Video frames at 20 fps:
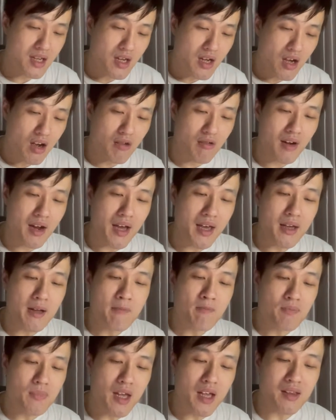Alright,
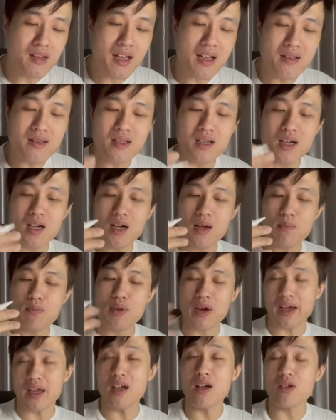and then the
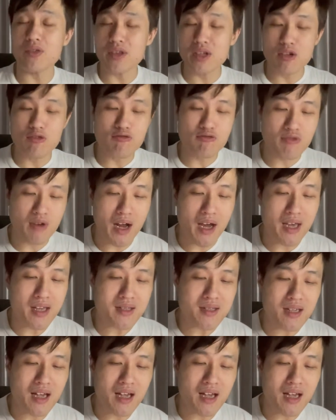bracket on the right,